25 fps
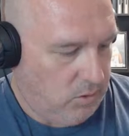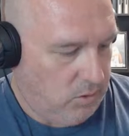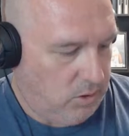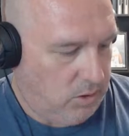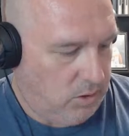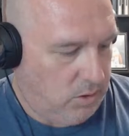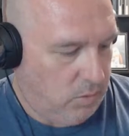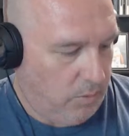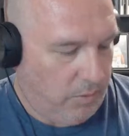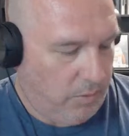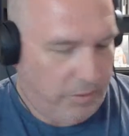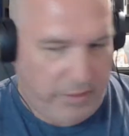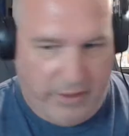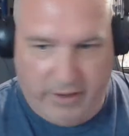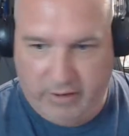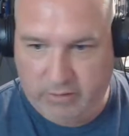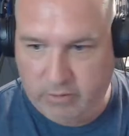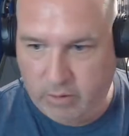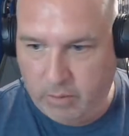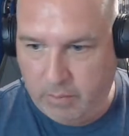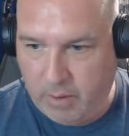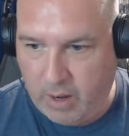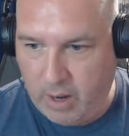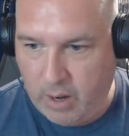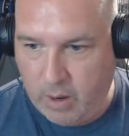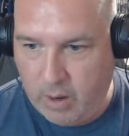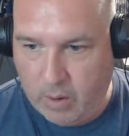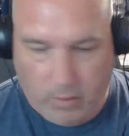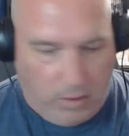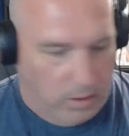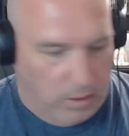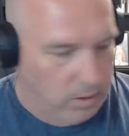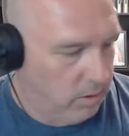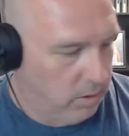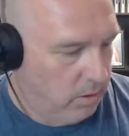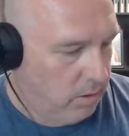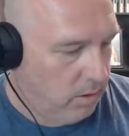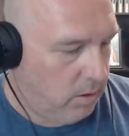doing things on my own.
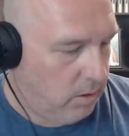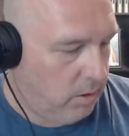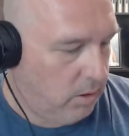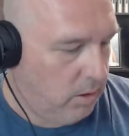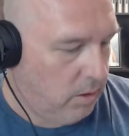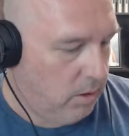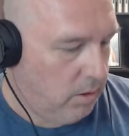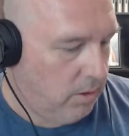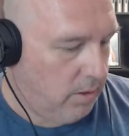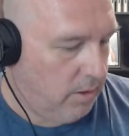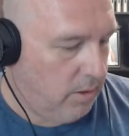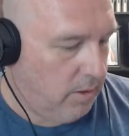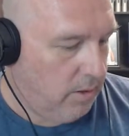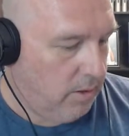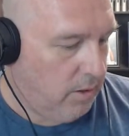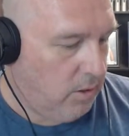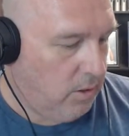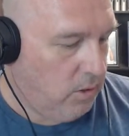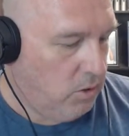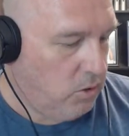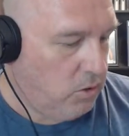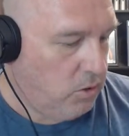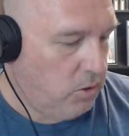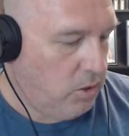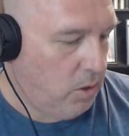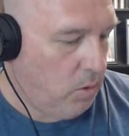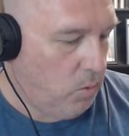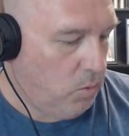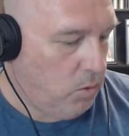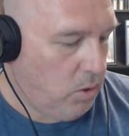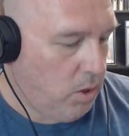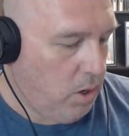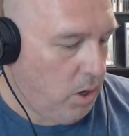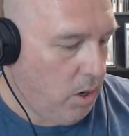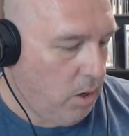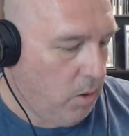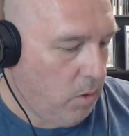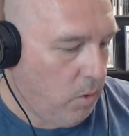Don't
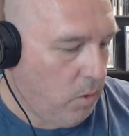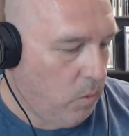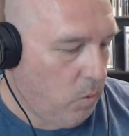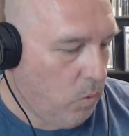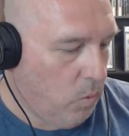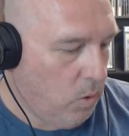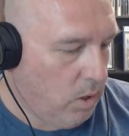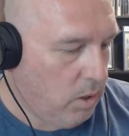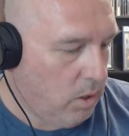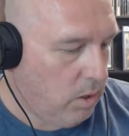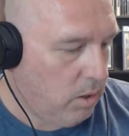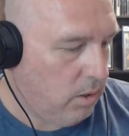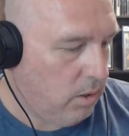know.